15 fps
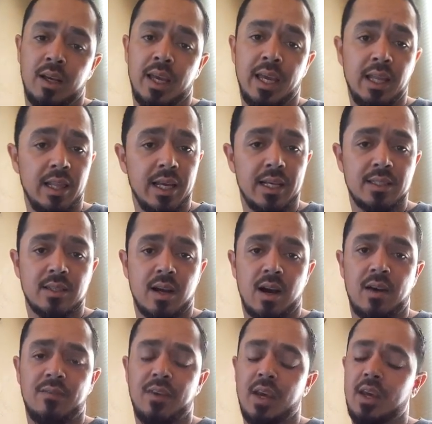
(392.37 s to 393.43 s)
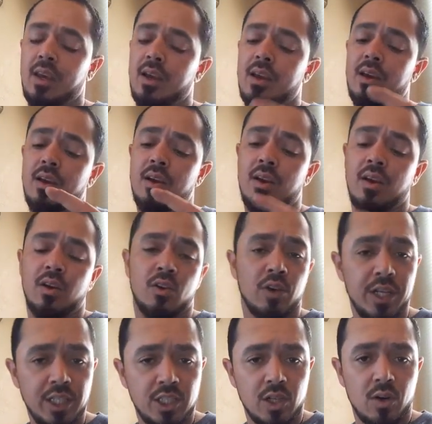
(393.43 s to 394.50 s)
Helix Coffee,
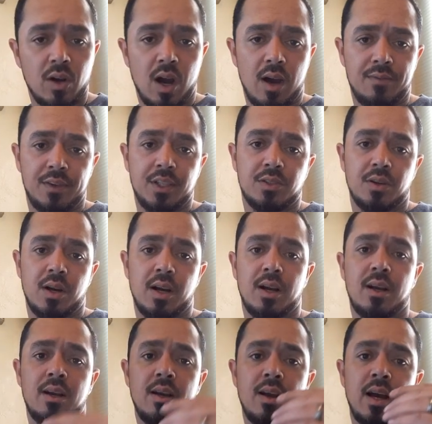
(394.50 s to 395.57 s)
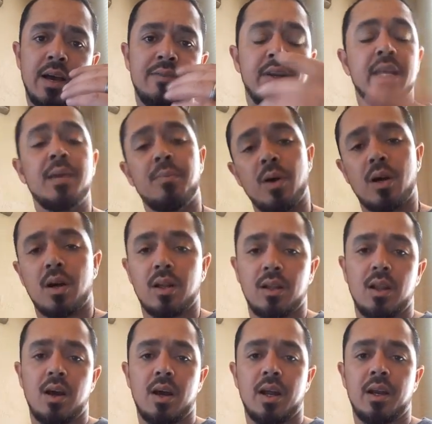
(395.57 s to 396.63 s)
Green Joe Coffee Truck. I have an ebook
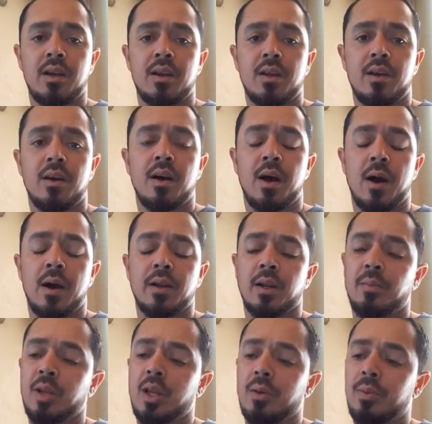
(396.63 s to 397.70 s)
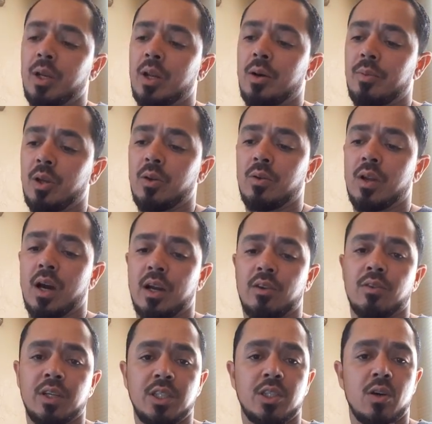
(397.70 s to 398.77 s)
online, uh, w w w
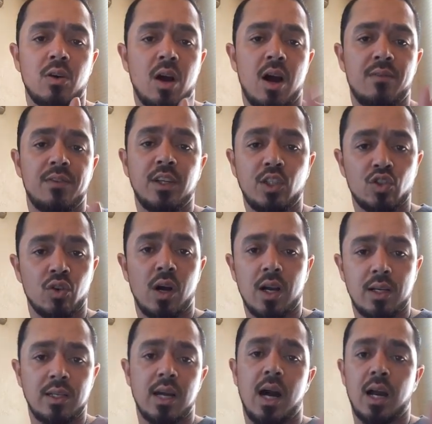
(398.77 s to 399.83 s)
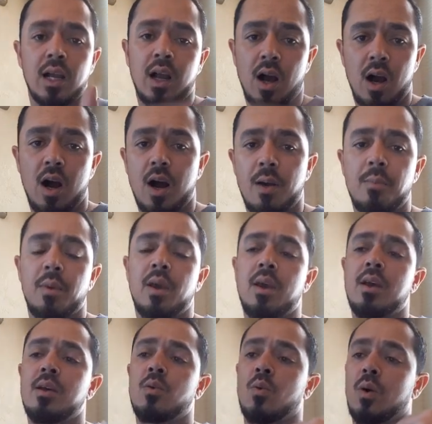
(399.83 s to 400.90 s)
dot green joe coffee truck dot com,
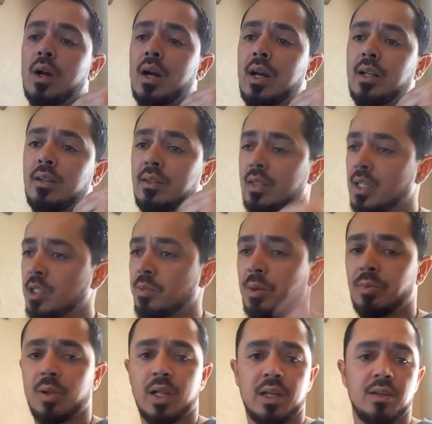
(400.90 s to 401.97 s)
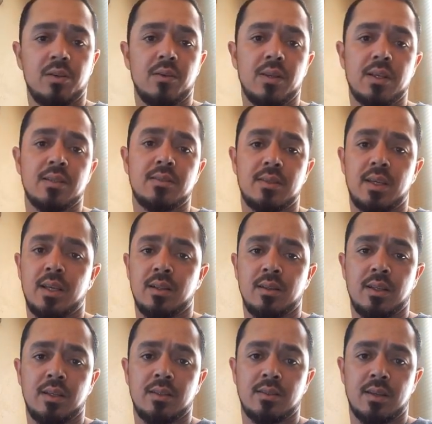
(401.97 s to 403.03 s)
where I teach people how to do these,
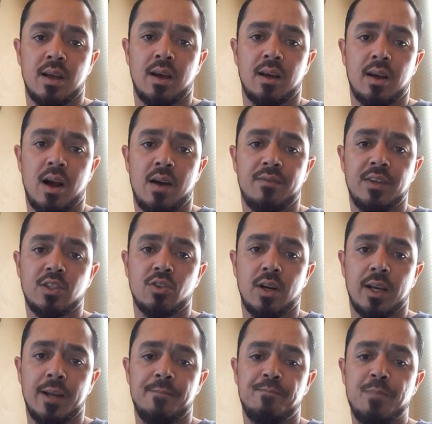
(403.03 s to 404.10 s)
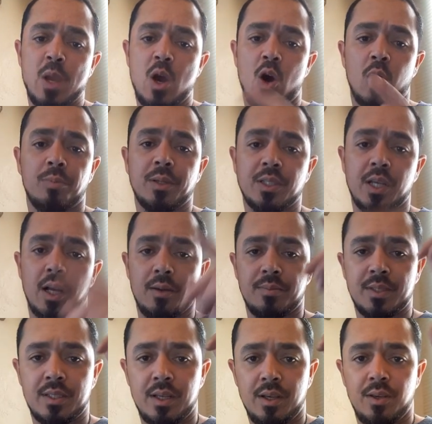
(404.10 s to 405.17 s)
these uh, coffee trucking. Hope this
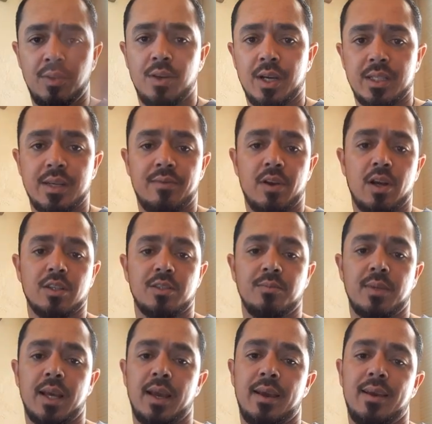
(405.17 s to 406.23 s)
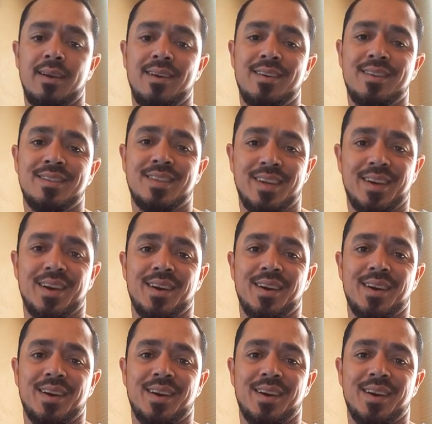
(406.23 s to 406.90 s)
helps. You guys have an awesome day. Take